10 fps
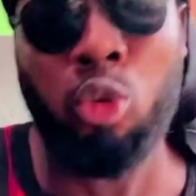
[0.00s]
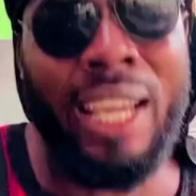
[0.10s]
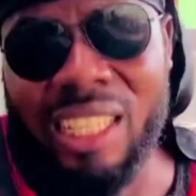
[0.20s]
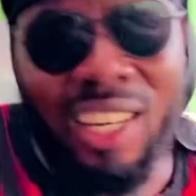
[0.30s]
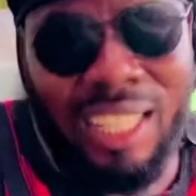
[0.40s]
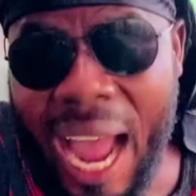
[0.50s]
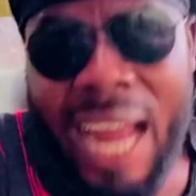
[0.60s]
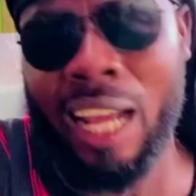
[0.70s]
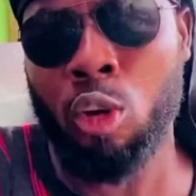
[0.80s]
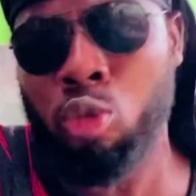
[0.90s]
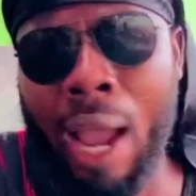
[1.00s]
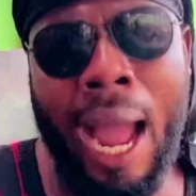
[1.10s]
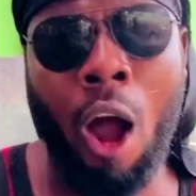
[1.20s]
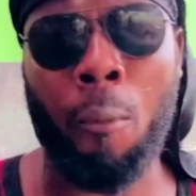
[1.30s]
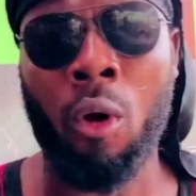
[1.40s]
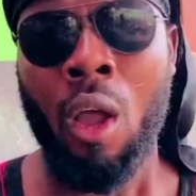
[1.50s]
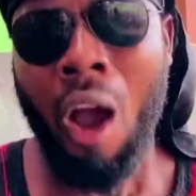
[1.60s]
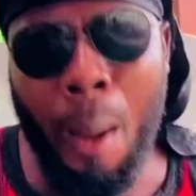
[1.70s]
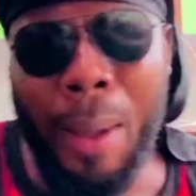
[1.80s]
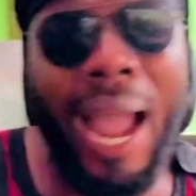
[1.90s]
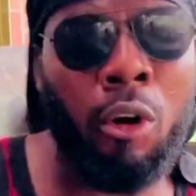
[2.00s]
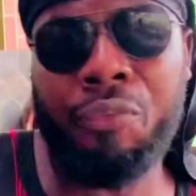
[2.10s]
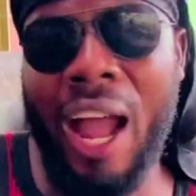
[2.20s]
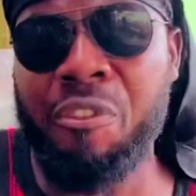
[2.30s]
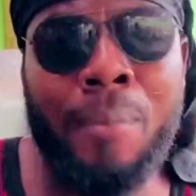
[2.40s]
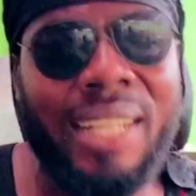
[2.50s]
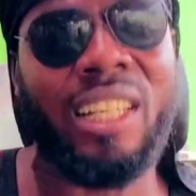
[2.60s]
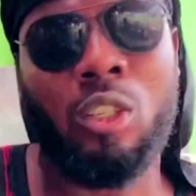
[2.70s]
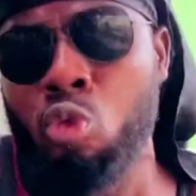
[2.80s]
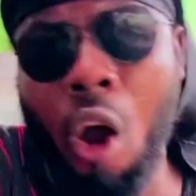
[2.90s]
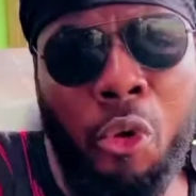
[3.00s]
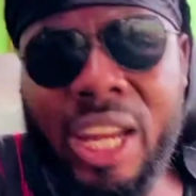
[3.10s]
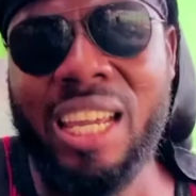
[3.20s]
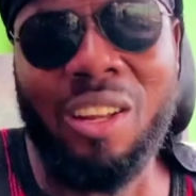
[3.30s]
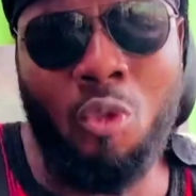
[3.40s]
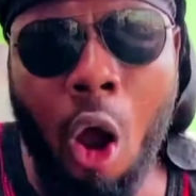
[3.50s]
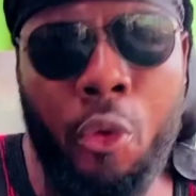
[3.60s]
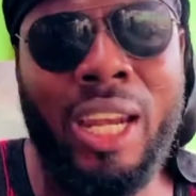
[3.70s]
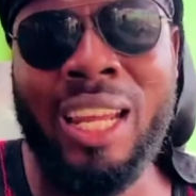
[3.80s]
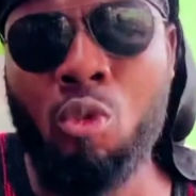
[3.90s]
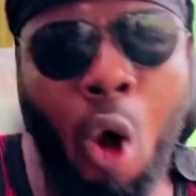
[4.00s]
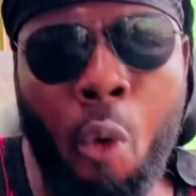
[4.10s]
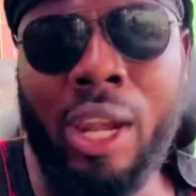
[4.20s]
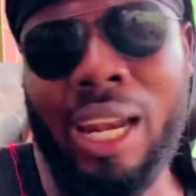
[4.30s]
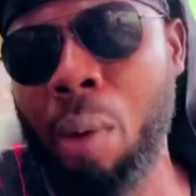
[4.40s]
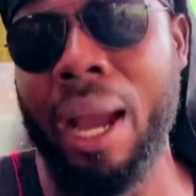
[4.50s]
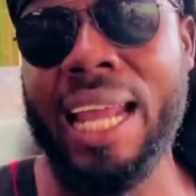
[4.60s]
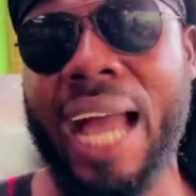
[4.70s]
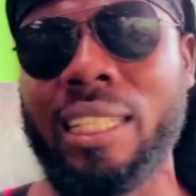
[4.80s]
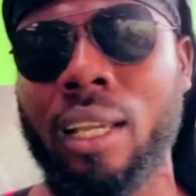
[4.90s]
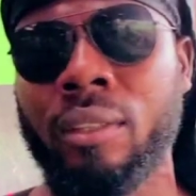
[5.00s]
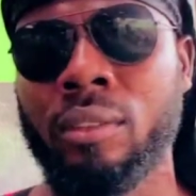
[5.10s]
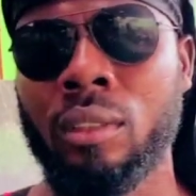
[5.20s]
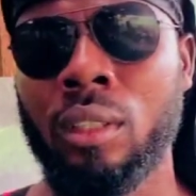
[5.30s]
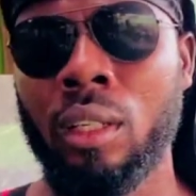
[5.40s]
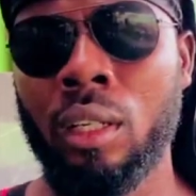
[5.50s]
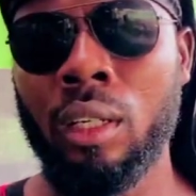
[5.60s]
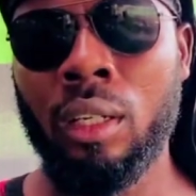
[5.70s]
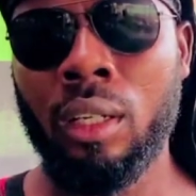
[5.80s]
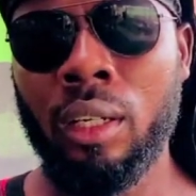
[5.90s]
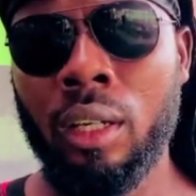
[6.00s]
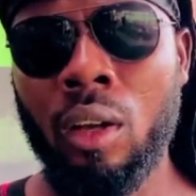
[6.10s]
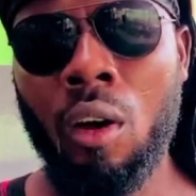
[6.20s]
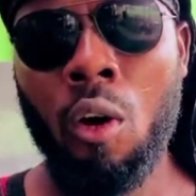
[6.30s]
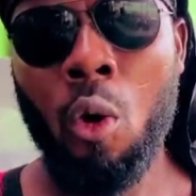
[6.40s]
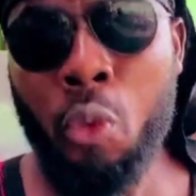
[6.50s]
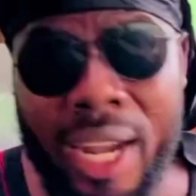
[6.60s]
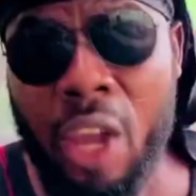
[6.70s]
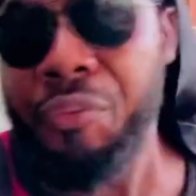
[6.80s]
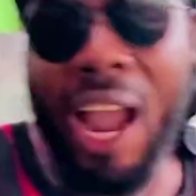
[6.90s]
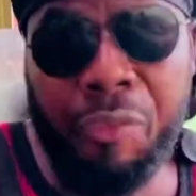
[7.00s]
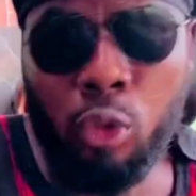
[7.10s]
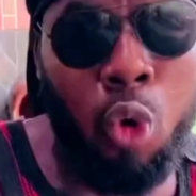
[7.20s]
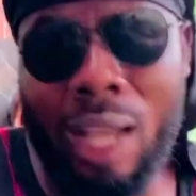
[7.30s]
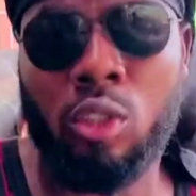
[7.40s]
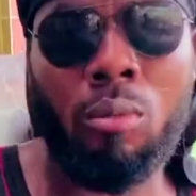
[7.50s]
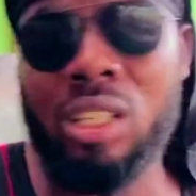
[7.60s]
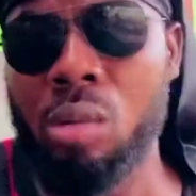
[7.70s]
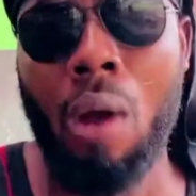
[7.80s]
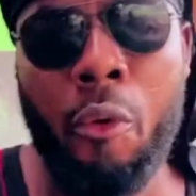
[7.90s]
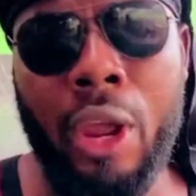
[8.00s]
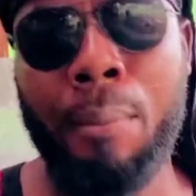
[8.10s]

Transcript: win G San and also a home. Or buy no 5 matches. No winning, no winning, no winning. No money. Aji. Winning 5 for 2 hours. So Muslim will be a